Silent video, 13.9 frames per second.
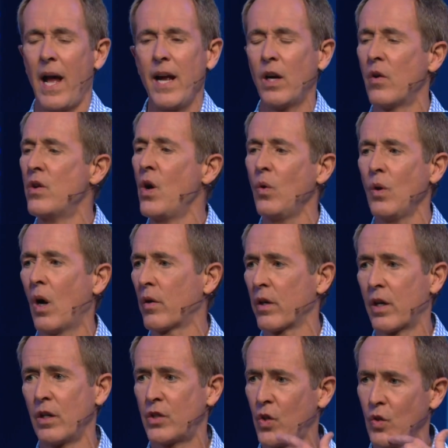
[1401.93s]
anger no longer
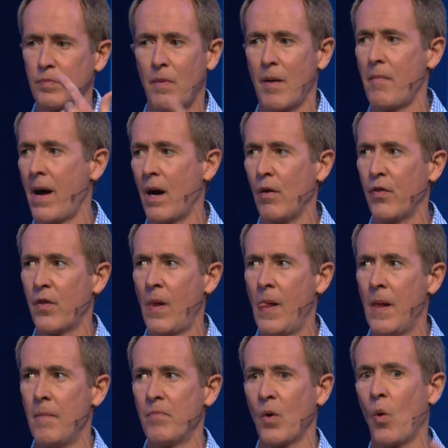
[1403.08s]
controls my mouth
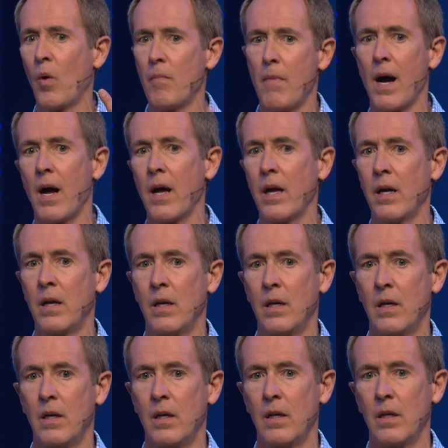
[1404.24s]
or my
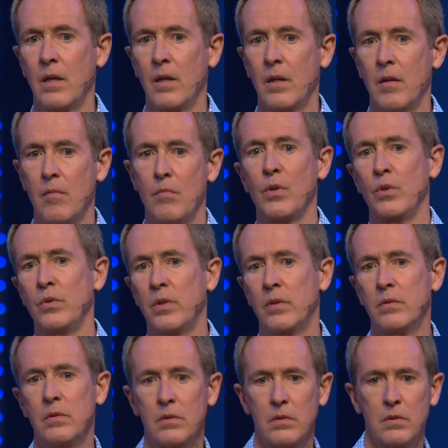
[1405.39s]
mood.
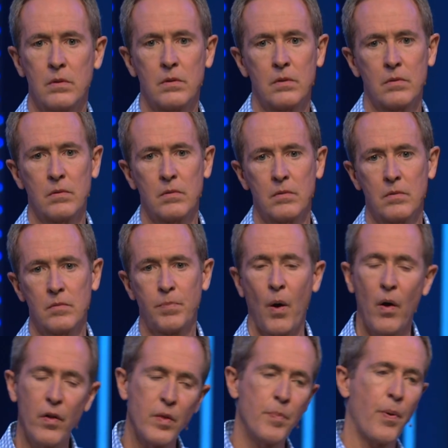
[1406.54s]

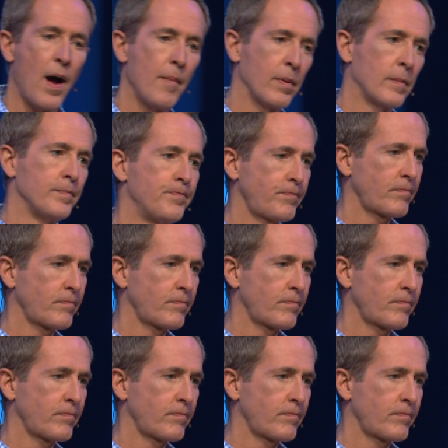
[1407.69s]
Part of the problem